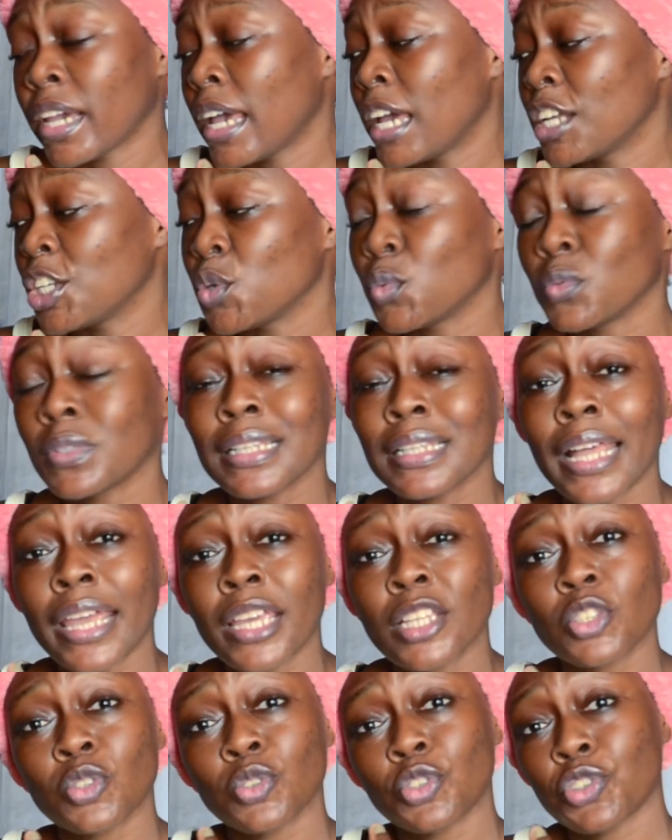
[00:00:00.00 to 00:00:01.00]
and you would like
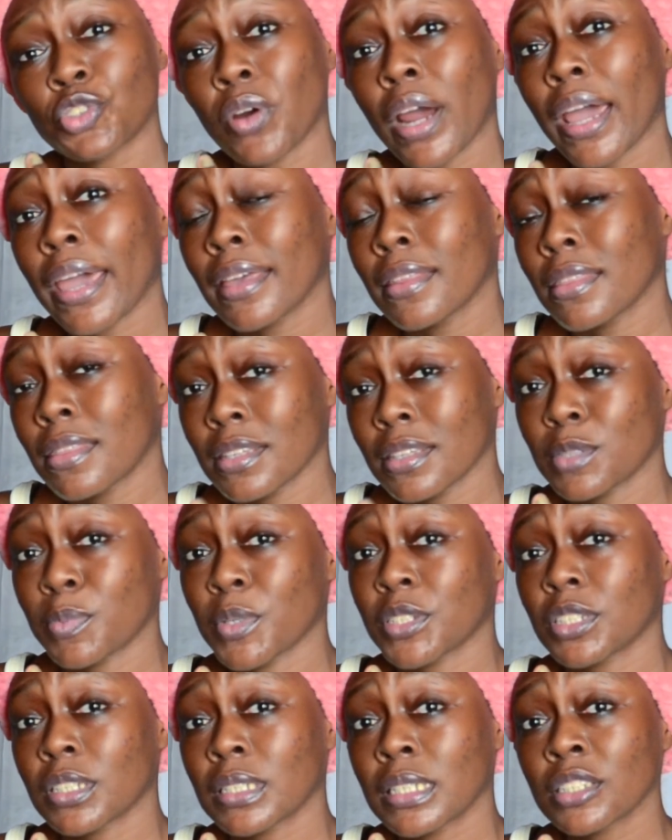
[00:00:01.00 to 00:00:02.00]
to try this
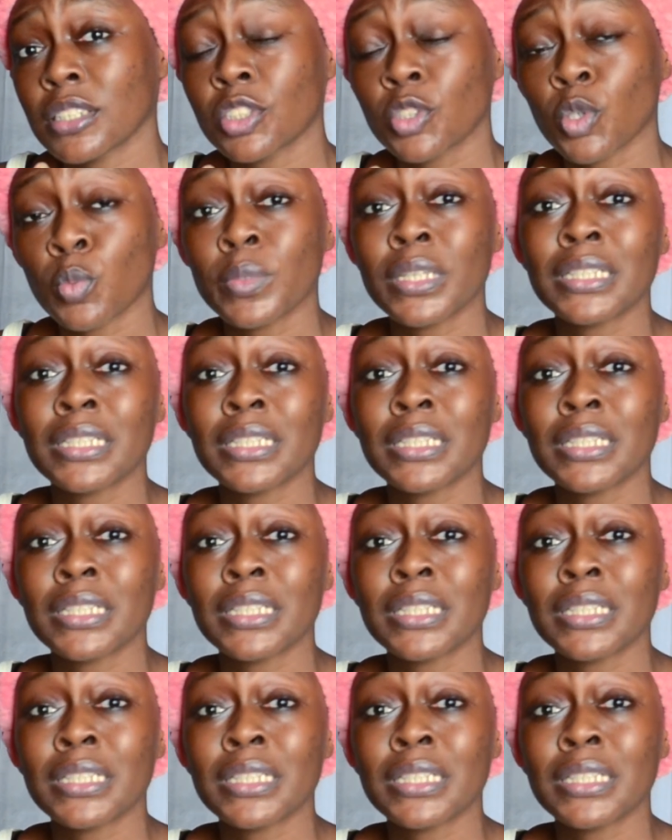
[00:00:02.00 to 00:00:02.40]
particular soap.